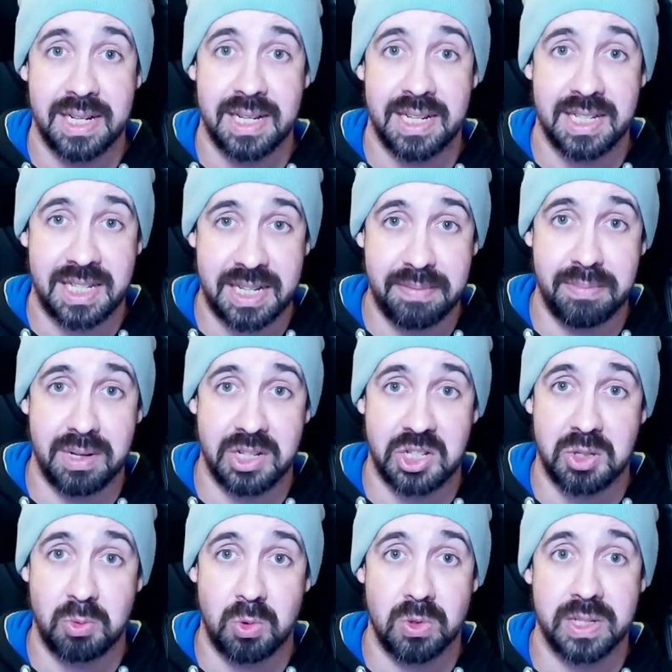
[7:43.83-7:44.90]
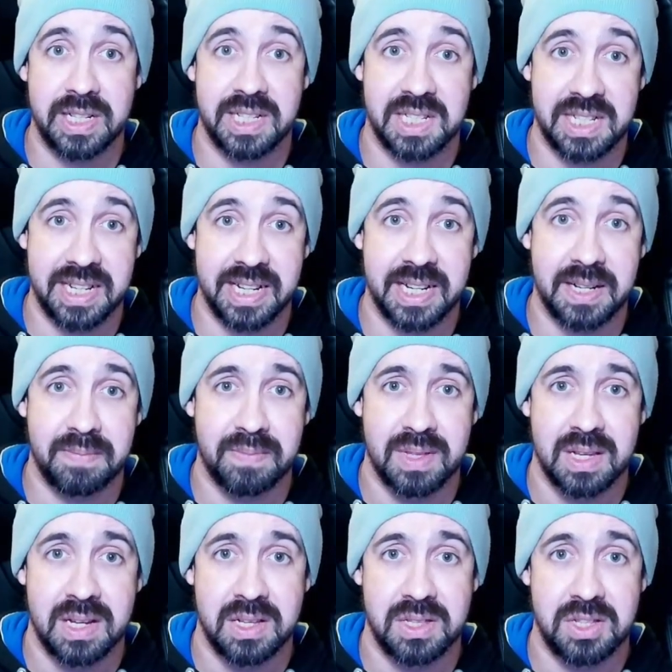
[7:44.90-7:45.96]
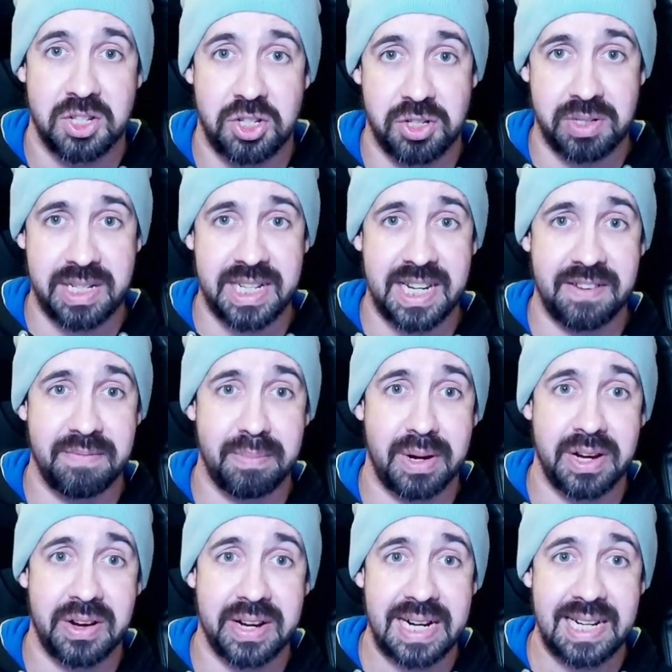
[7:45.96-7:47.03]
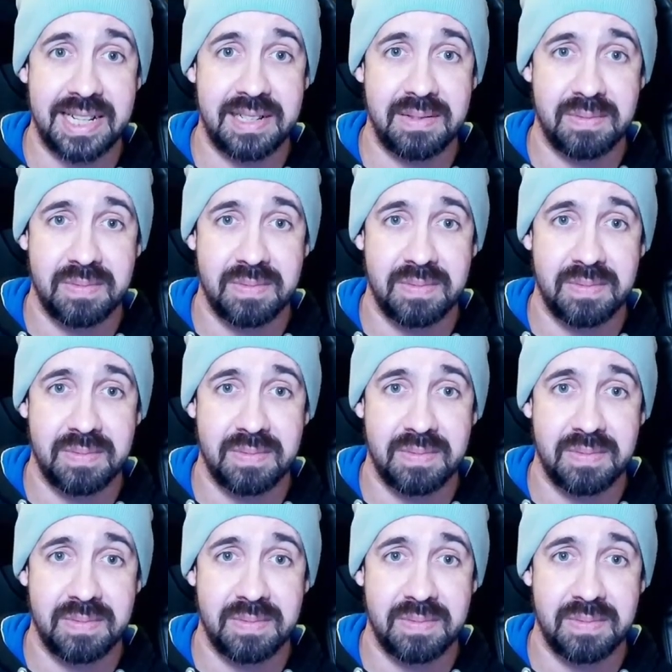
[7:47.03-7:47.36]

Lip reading: His symbol is the walking stick. Duty given by Hydaelyn?